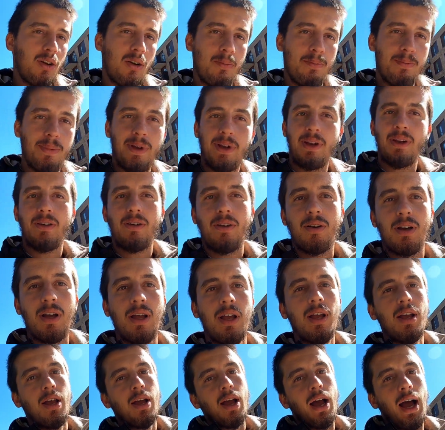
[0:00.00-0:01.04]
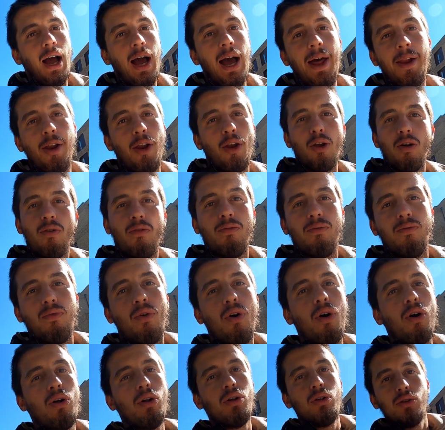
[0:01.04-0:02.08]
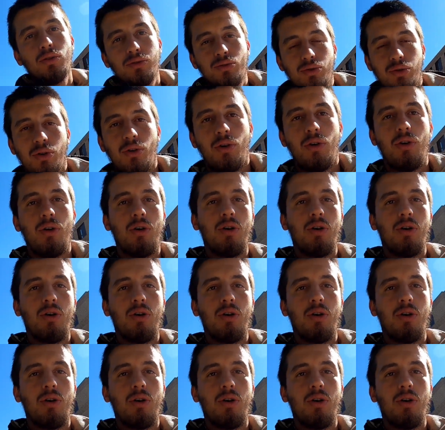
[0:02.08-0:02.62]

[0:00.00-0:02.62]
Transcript: Comparing, I don't know, Volt